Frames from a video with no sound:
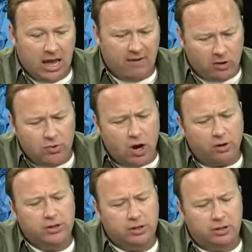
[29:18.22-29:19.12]
Have you
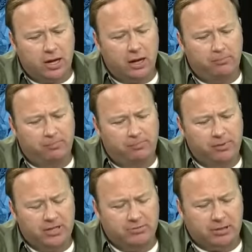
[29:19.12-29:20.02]
noticed that
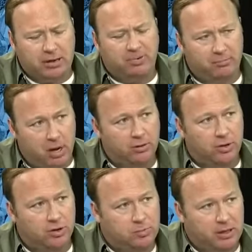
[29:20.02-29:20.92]
it seems like they
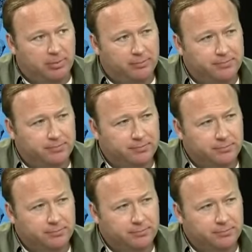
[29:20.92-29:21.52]
promote those people?